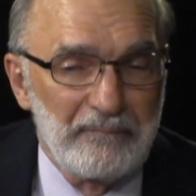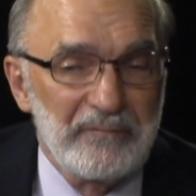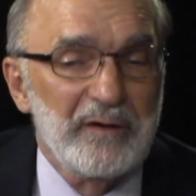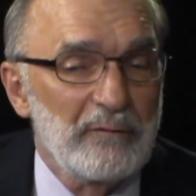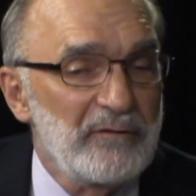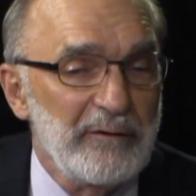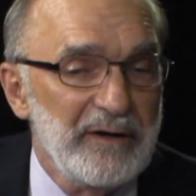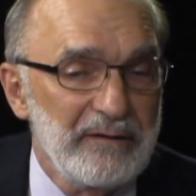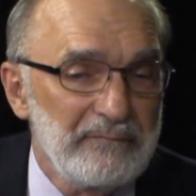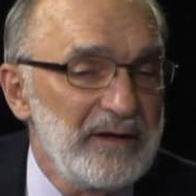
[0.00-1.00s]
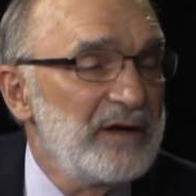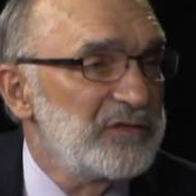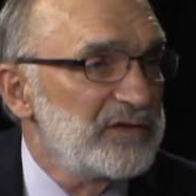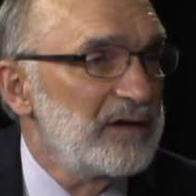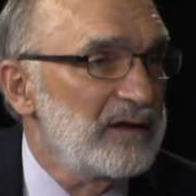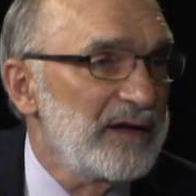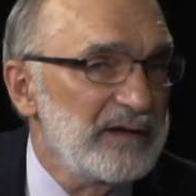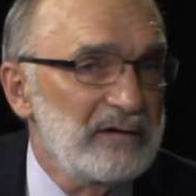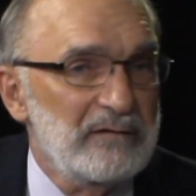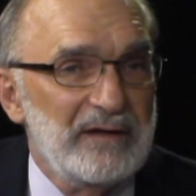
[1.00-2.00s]
you know, very innocent, like
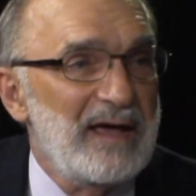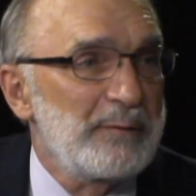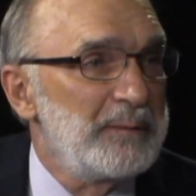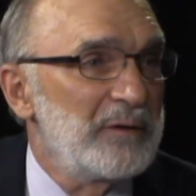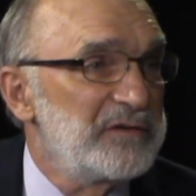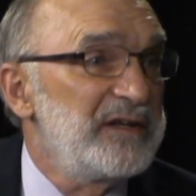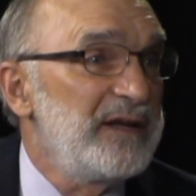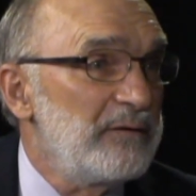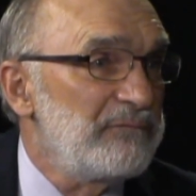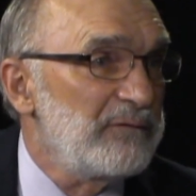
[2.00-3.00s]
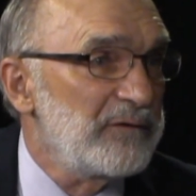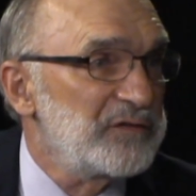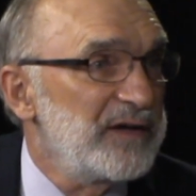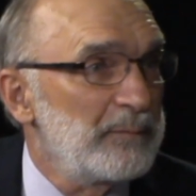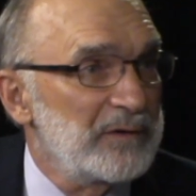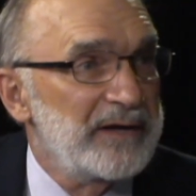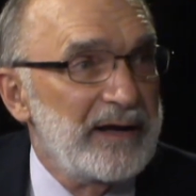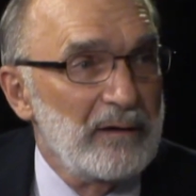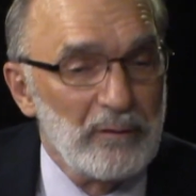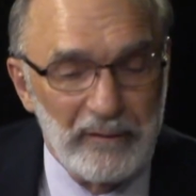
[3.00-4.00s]
chamomile tea, for example, to
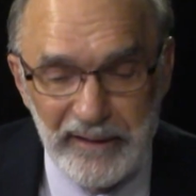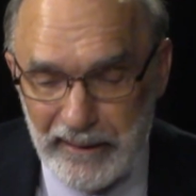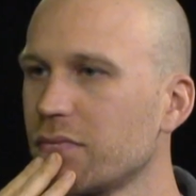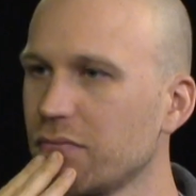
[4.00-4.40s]
outlaw that.